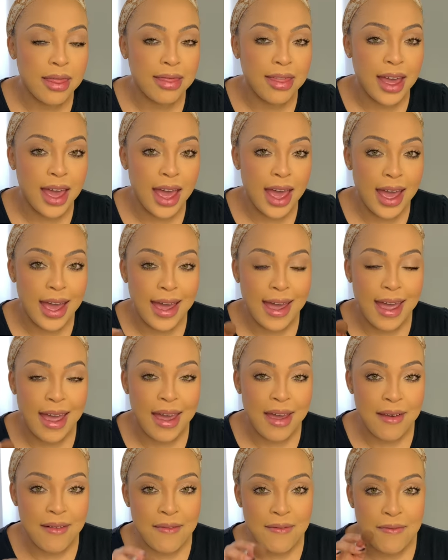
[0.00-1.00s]
there
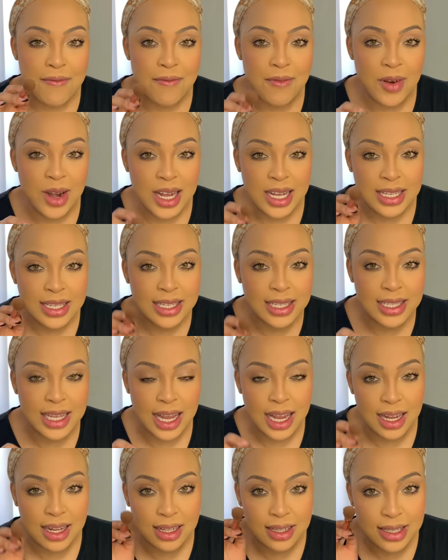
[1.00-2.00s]
every
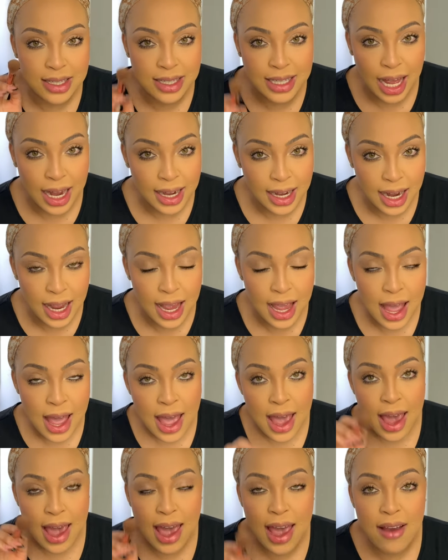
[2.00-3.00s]
single sunday
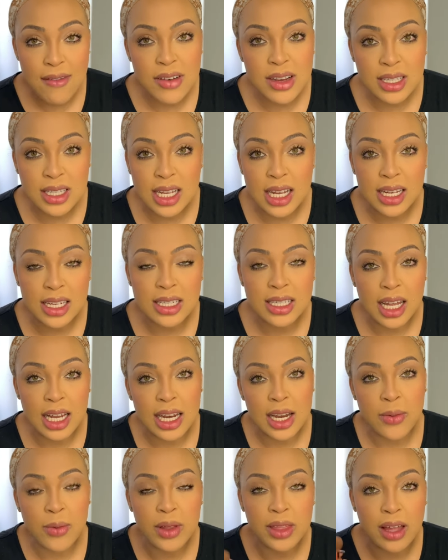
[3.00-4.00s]
every single
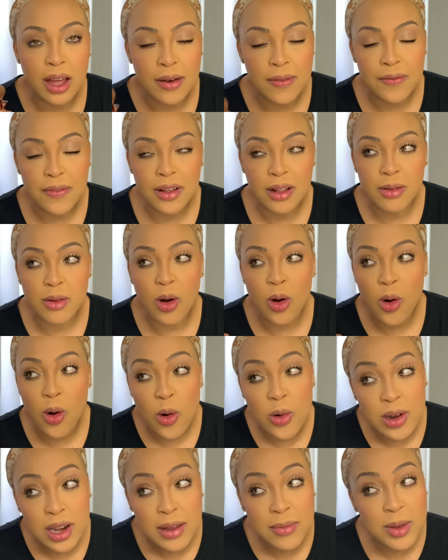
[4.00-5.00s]
sunday without fail
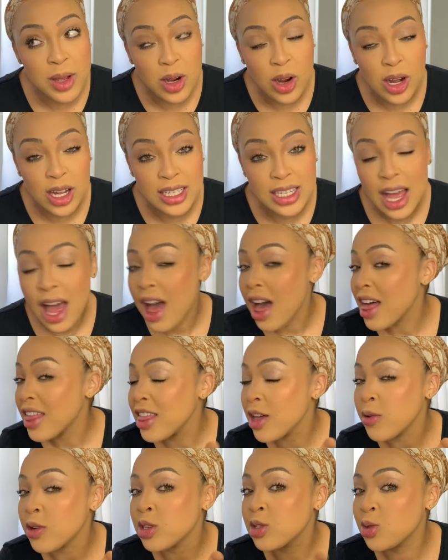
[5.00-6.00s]
only because
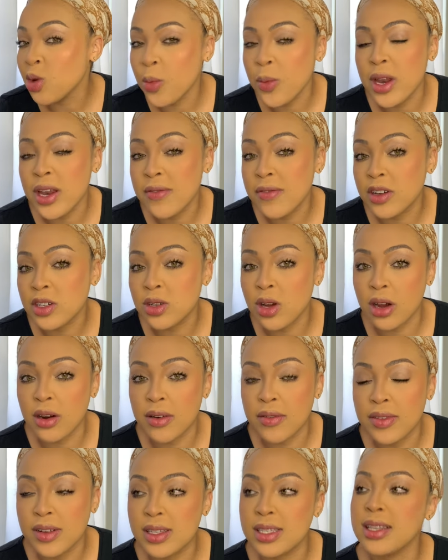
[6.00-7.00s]
there were so many
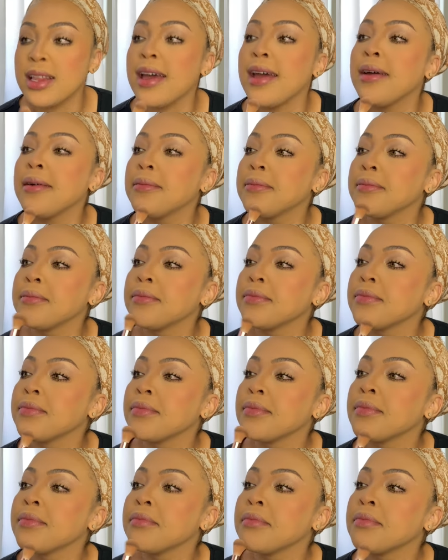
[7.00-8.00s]
photographers there
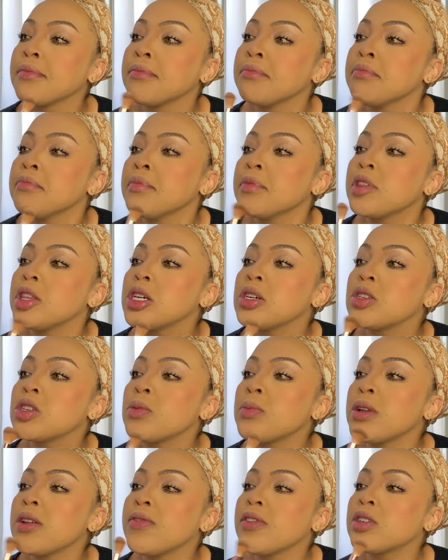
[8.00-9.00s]
there were so
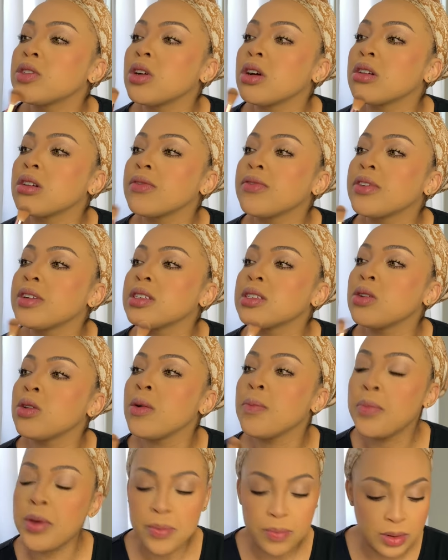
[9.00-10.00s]
many photographers there were
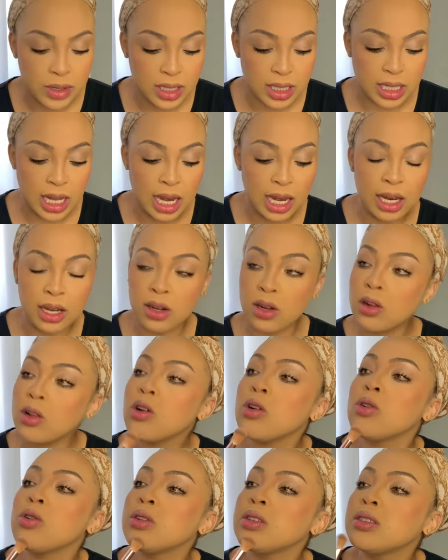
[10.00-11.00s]
people selling
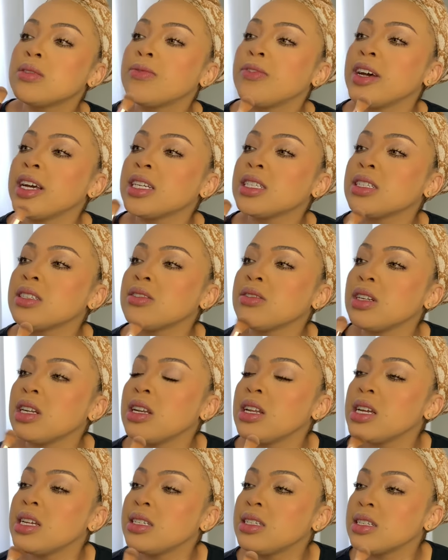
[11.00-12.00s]
clothes fashion
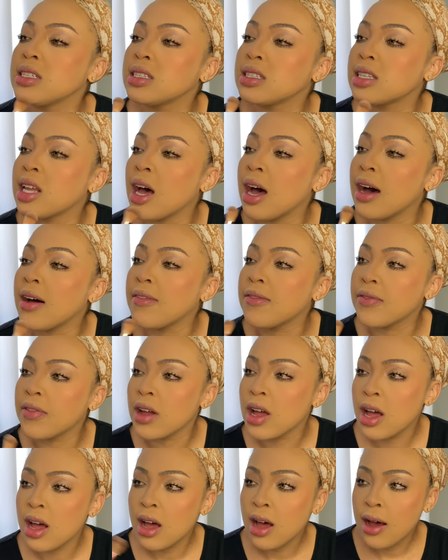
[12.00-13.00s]
related stuff
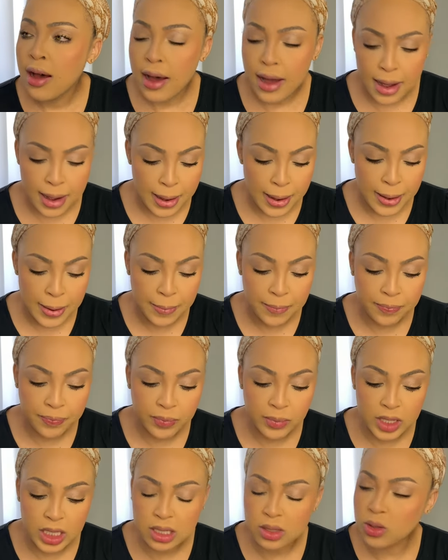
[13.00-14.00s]
um
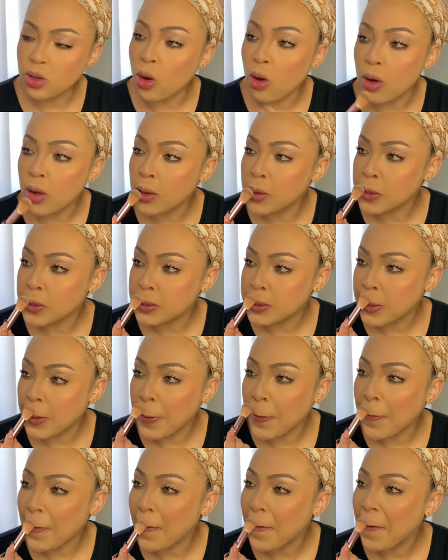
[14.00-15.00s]
stalls
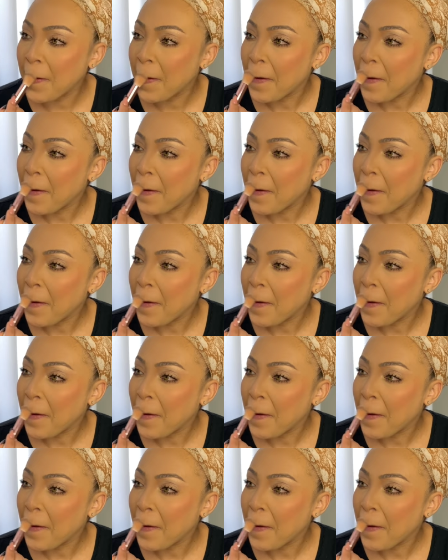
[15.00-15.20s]
you know